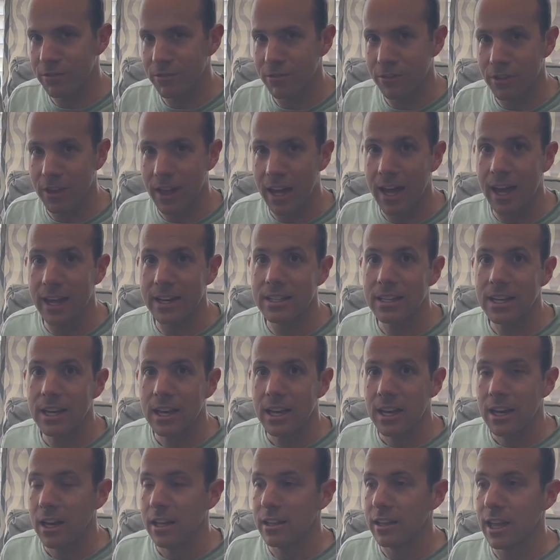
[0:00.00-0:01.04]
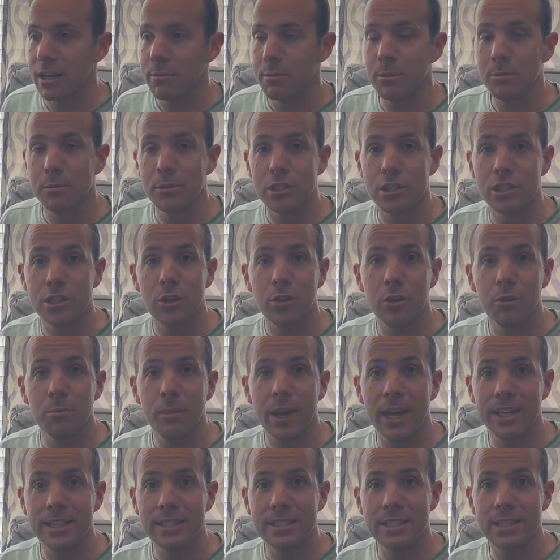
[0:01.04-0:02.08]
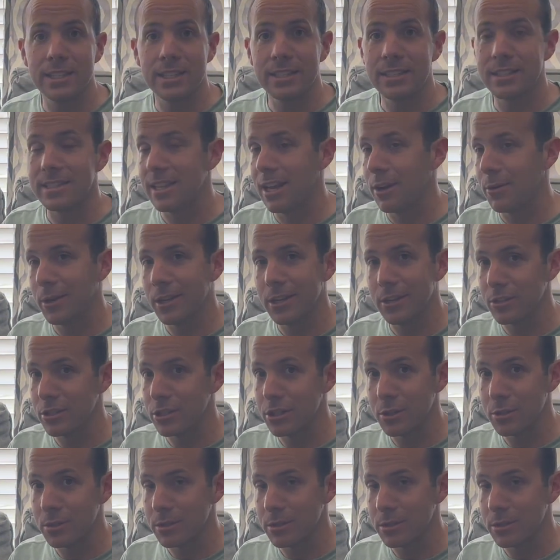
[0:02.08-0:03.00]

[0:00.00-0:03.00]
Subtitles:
for that, a lot of people just load up magazines and that way you just use